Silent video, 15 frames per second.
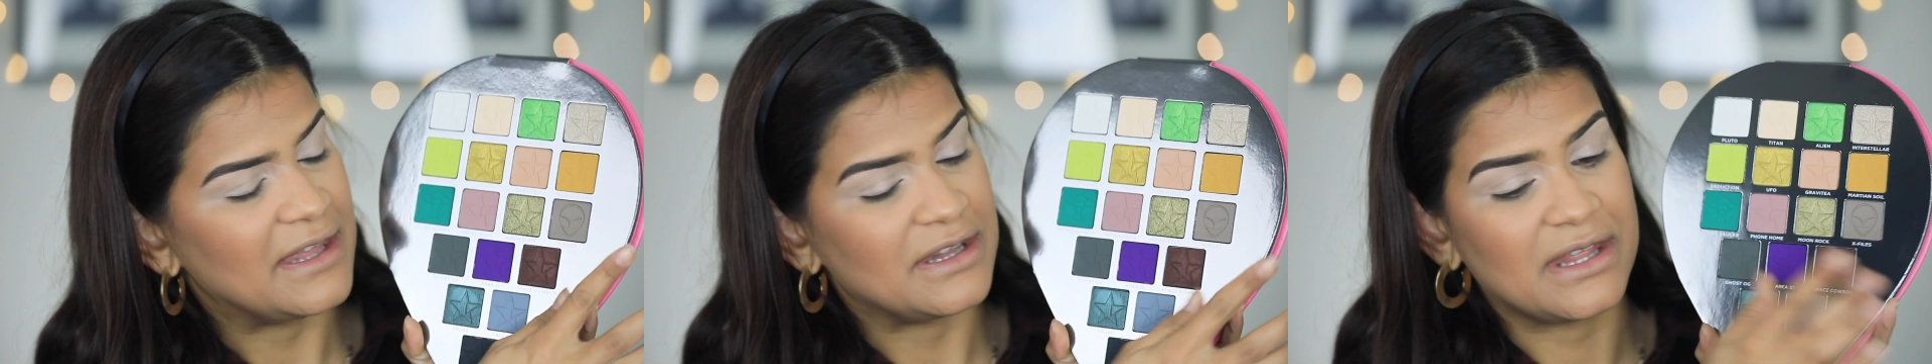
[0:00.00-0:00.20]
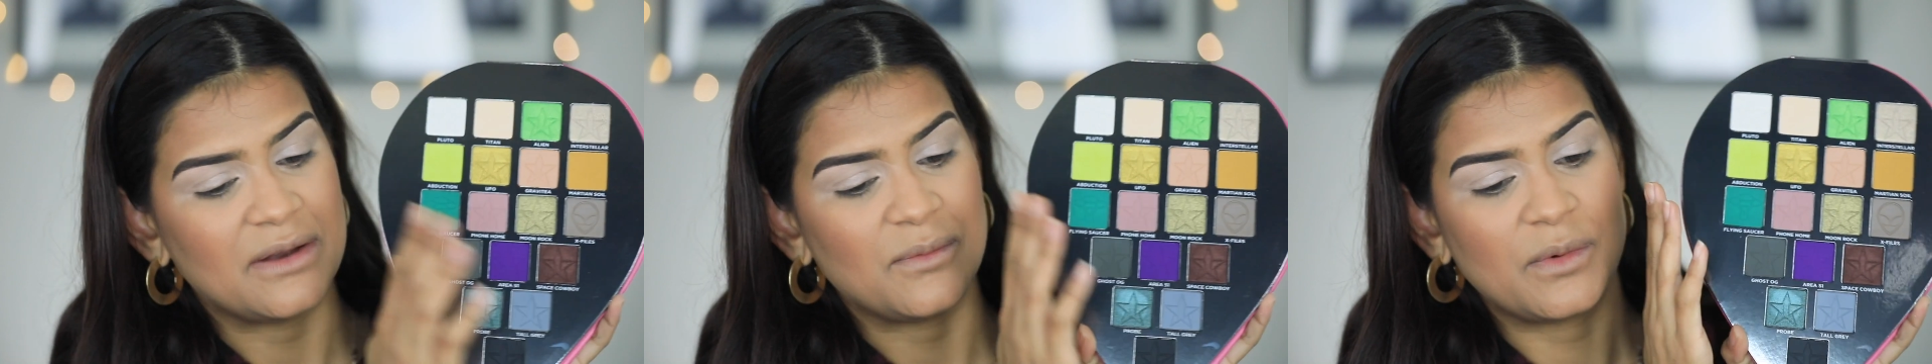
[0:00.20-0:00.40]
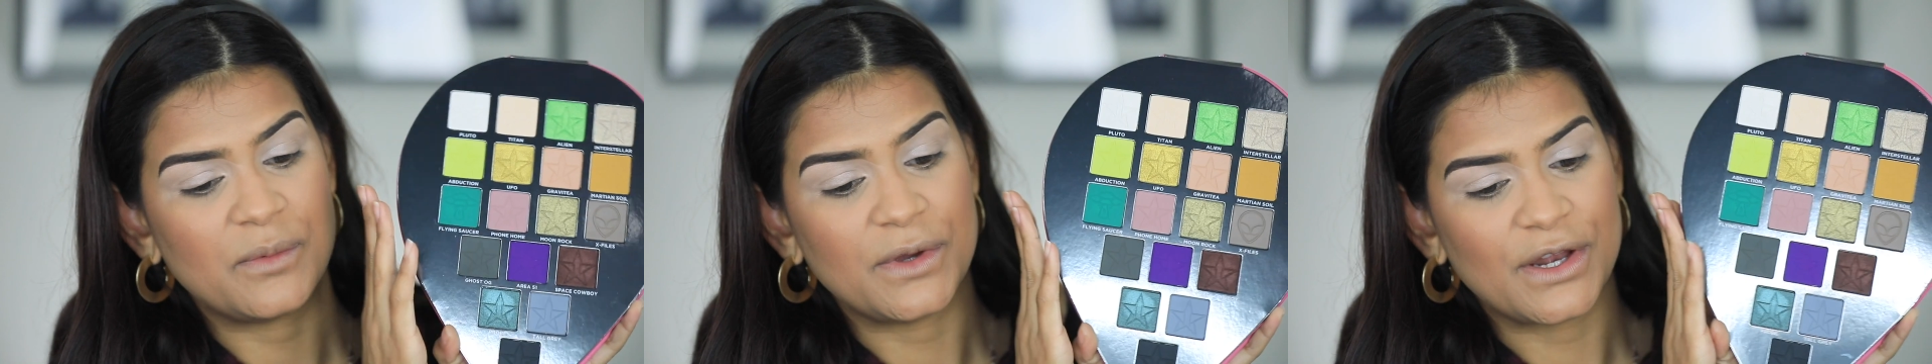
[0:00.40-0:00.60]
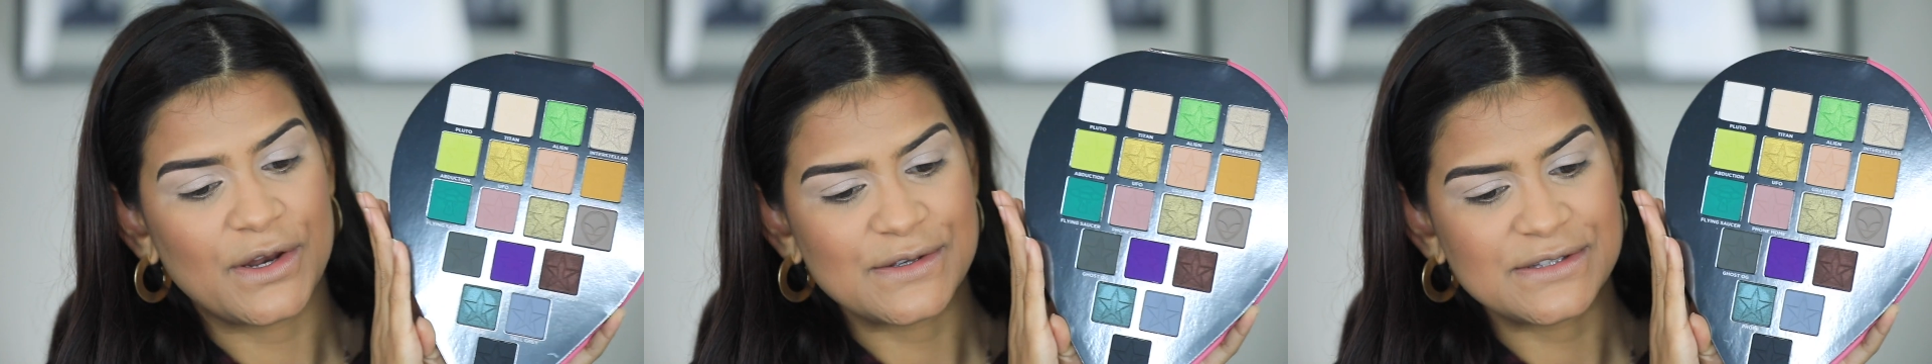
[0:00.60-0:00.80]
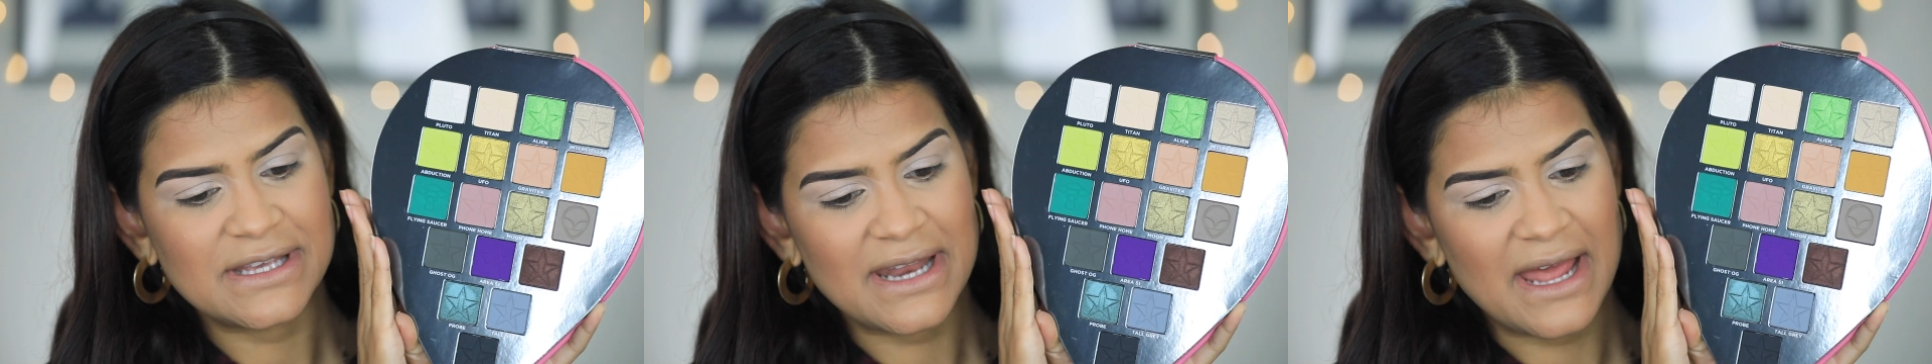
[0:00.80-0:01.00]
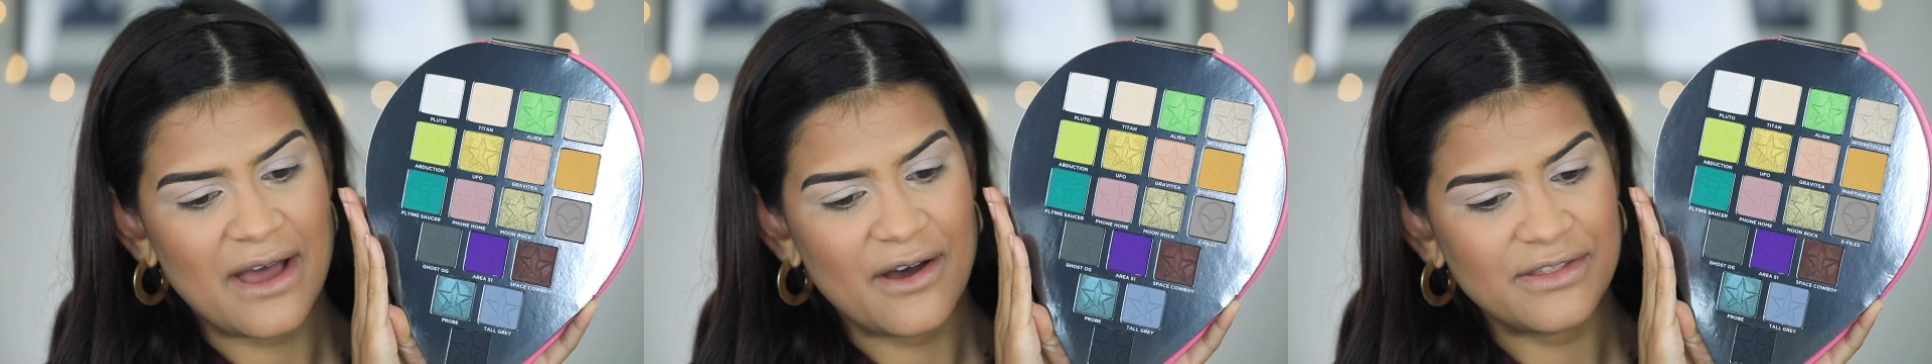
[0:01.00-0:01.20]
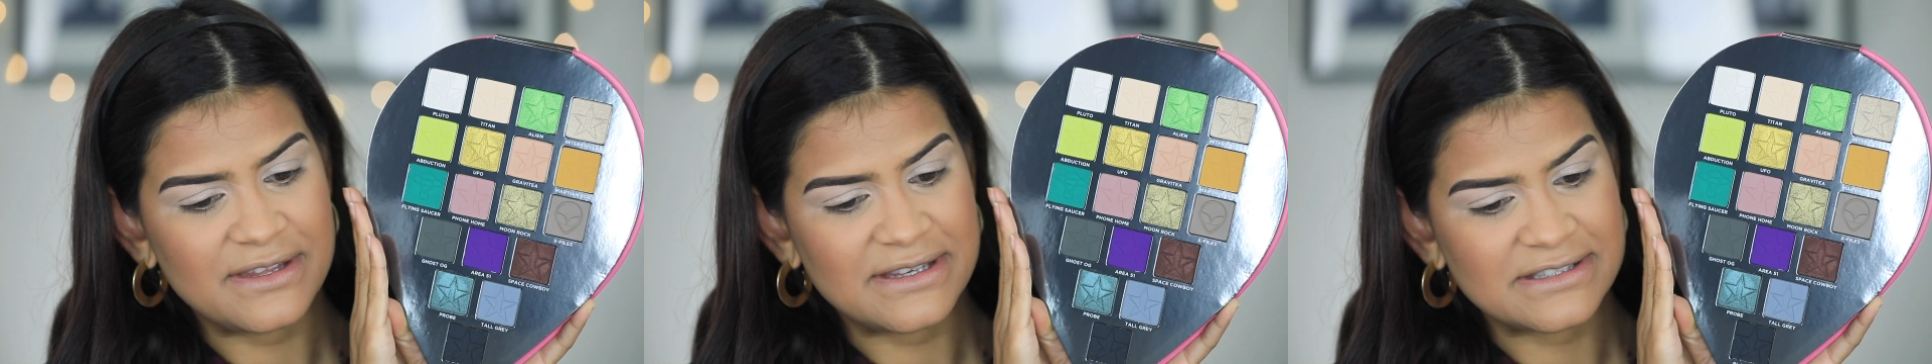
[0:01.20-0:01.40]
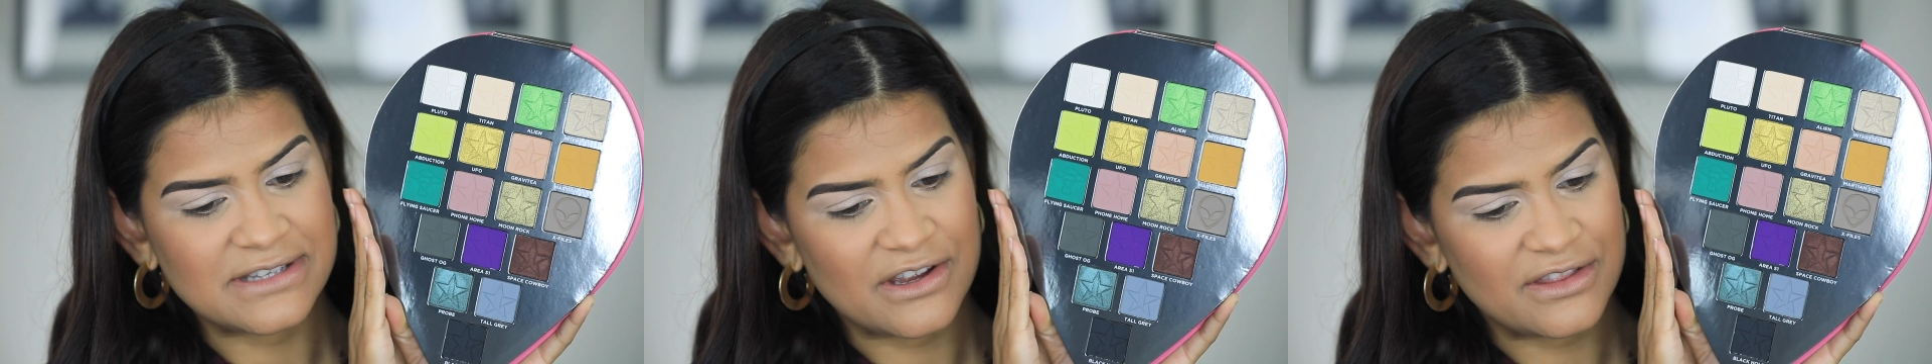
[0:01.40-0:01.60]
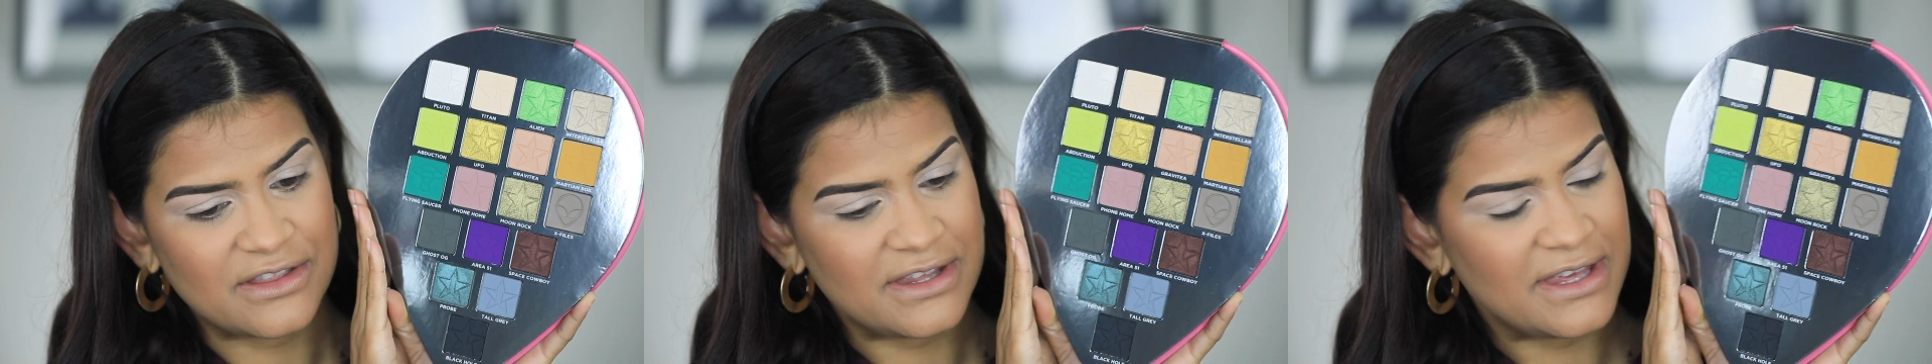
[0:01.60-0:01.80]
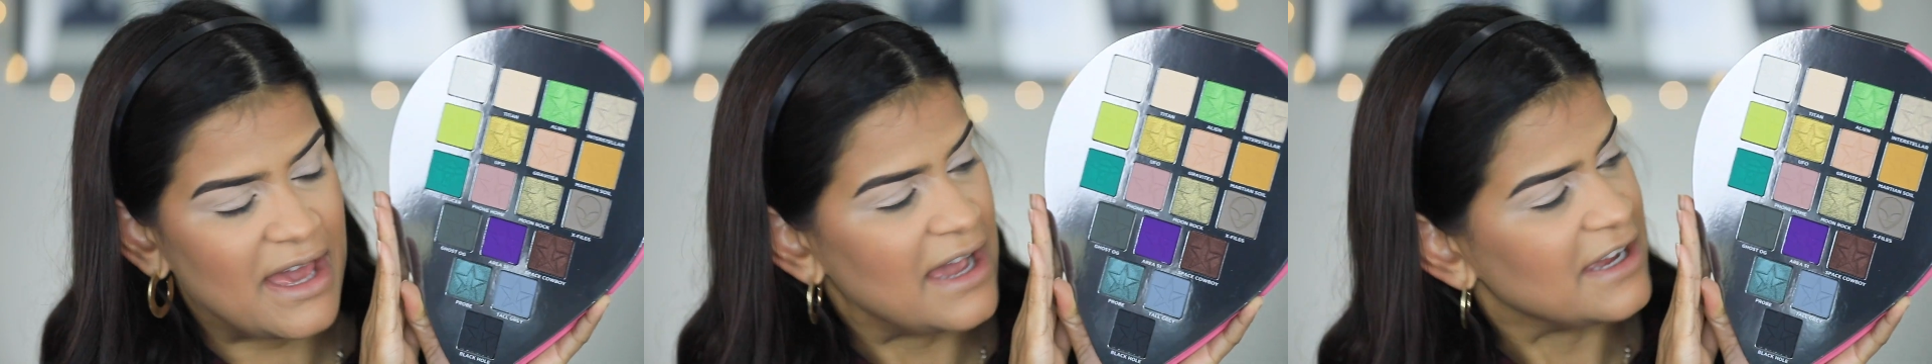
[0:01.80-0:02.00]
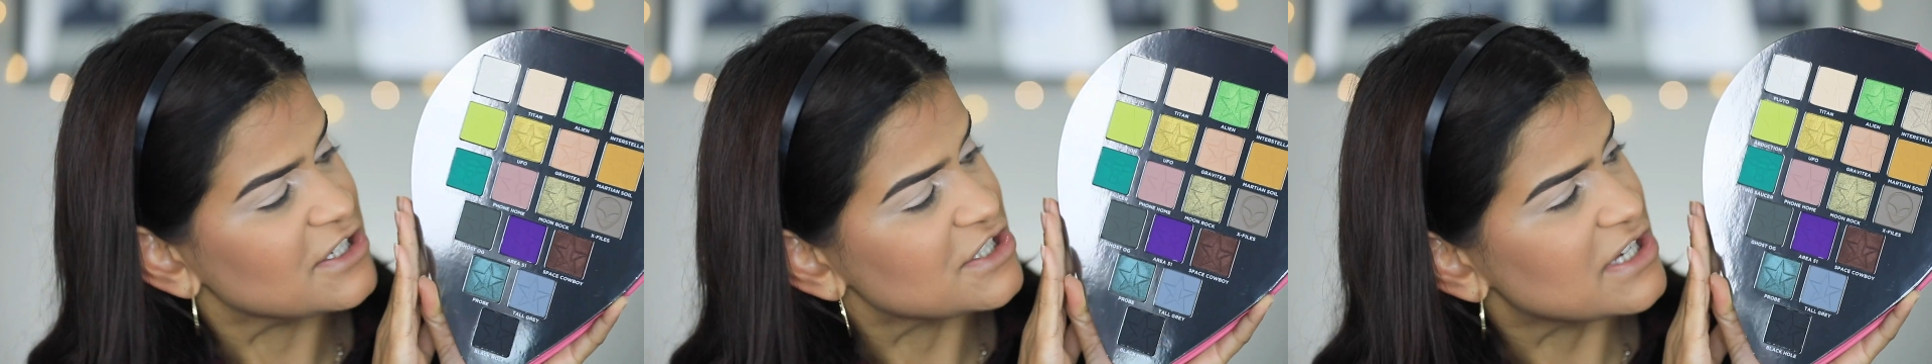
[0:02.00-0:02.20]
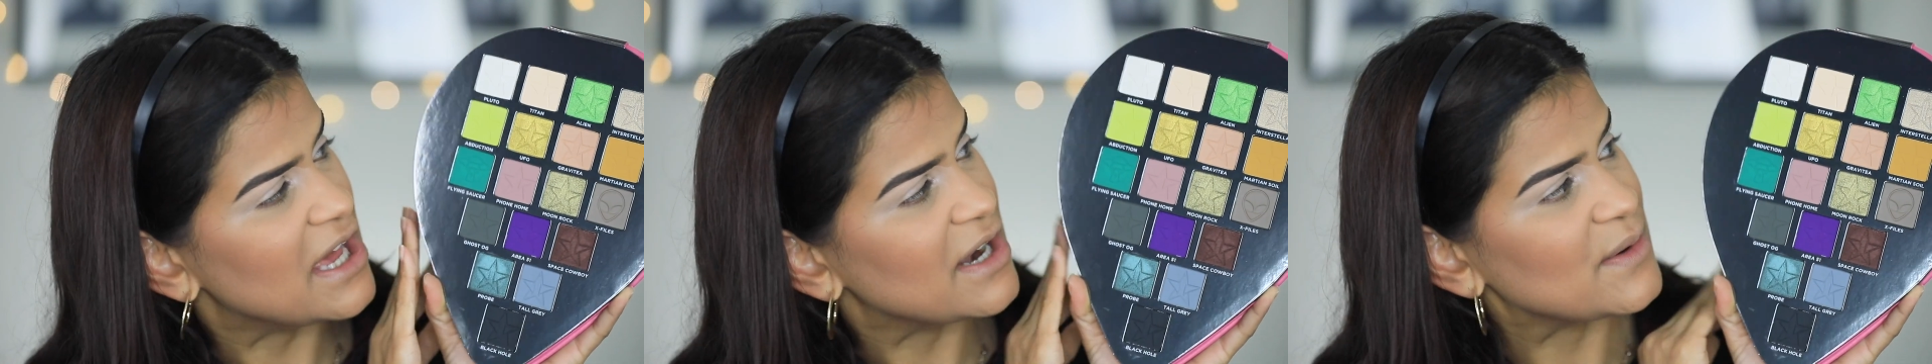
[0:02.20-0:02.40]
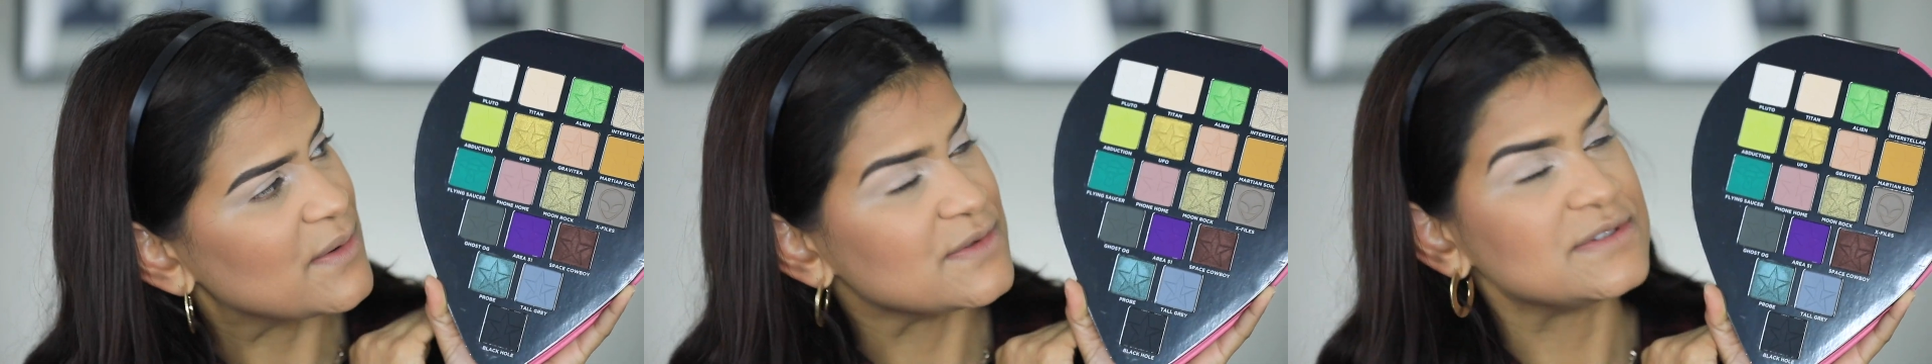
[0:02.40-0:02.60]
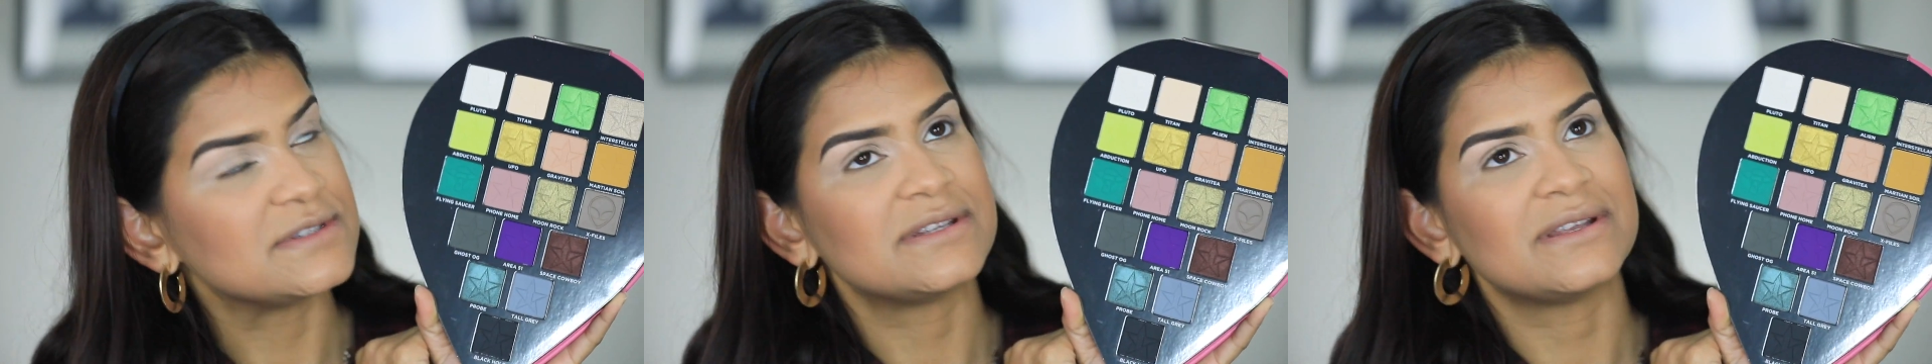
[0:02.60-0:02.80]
And then when we close it out, these are the eyeshadows.